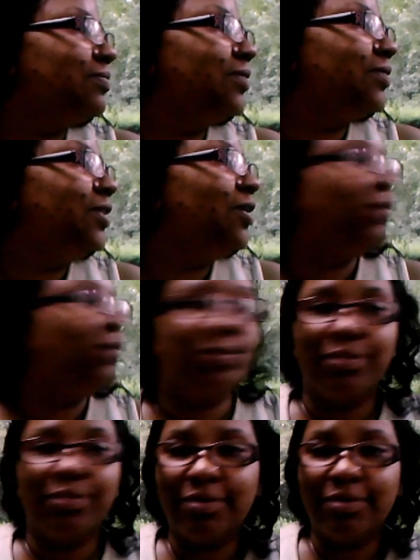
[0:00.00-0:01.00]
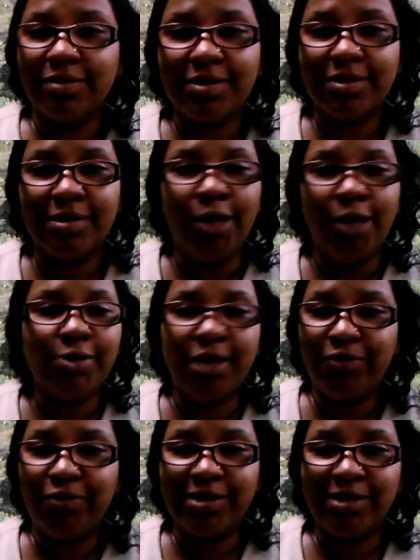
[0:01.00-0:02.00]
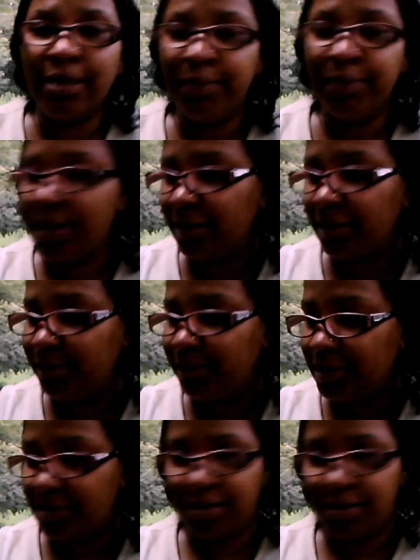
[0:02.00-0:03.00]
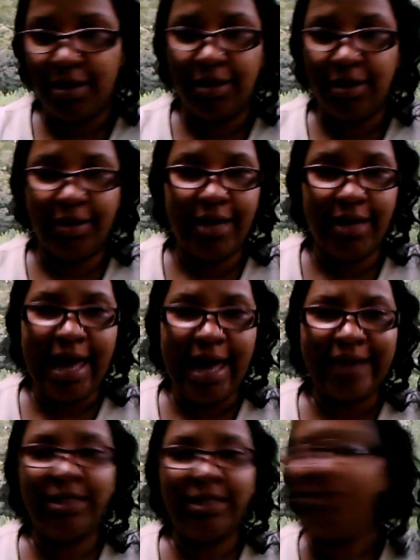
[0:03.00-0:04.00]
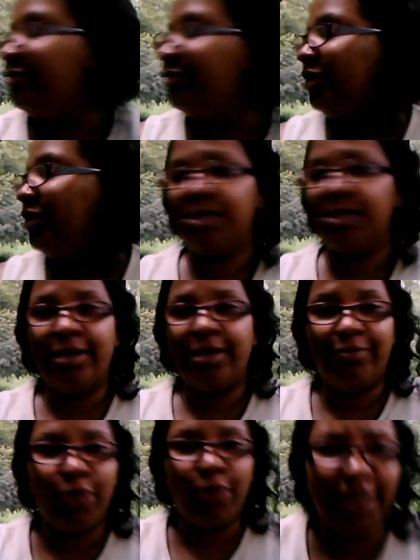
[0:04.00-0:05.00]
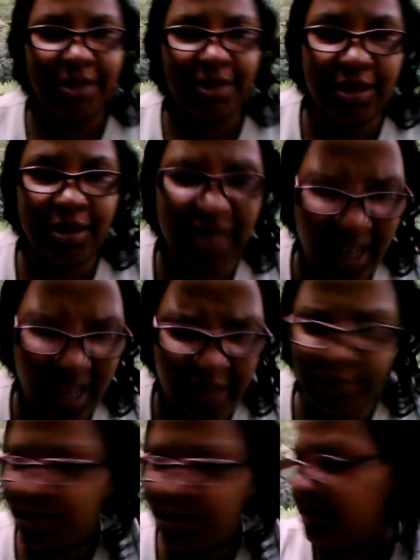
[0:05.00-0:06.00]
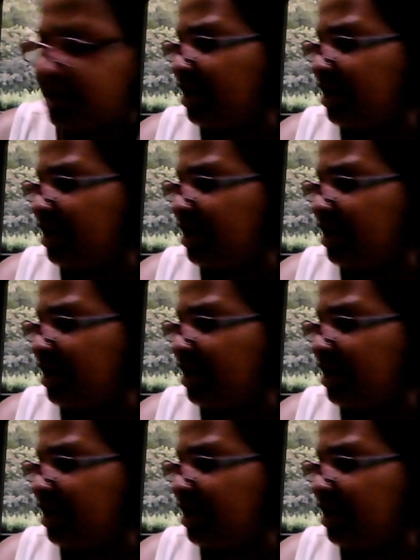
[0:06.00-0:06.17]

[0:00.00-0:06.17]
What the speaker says: You know, Low Self-Esteem Anonymous, Acne Face at 46 Anonymous,